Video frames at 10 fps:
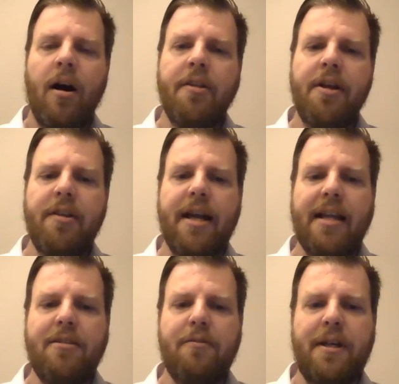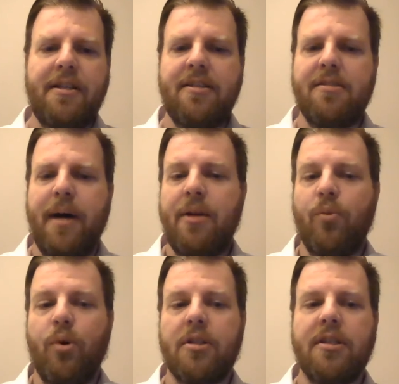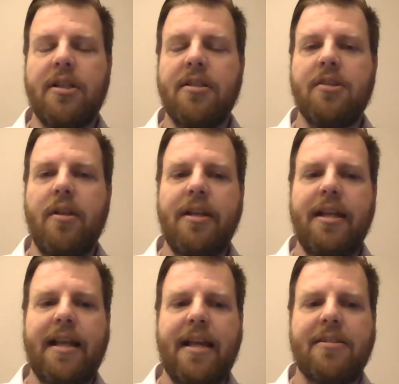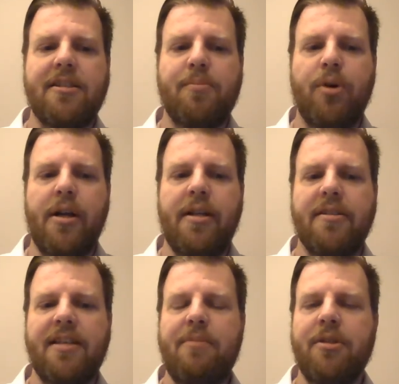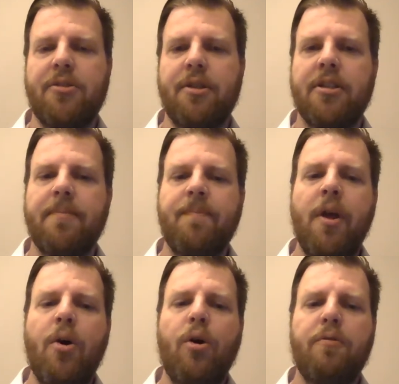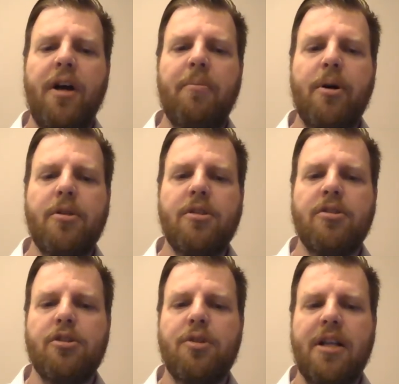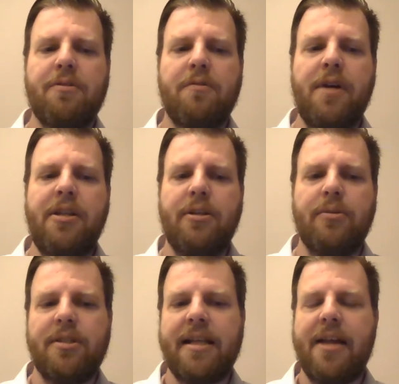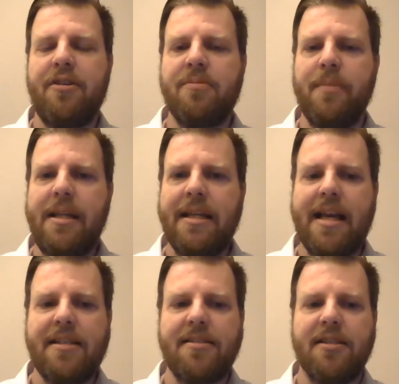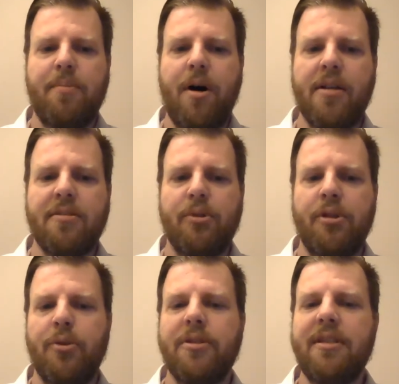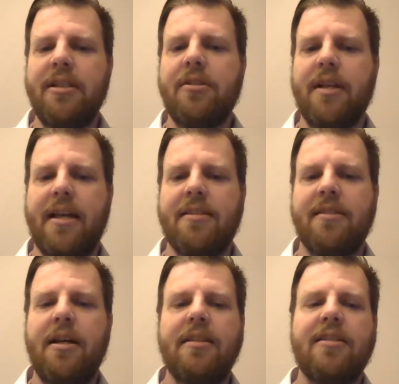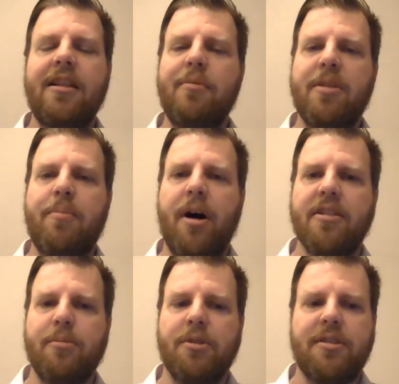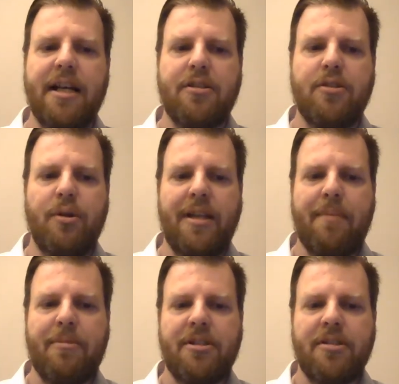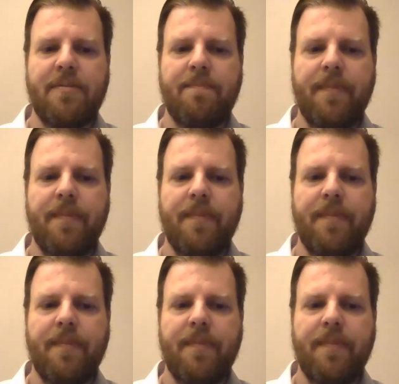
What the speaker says: On the other hand, defendants might work to consolidate cases brought in the same district or file motions to transfer venue to gather as many cases as possible into a single case to limit the possible statutory damages.